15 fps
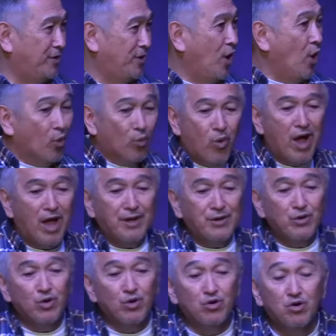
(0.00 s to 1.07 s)
one
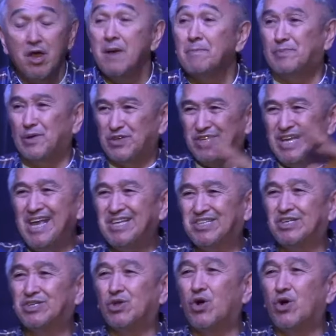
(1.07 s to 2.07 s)
who possesses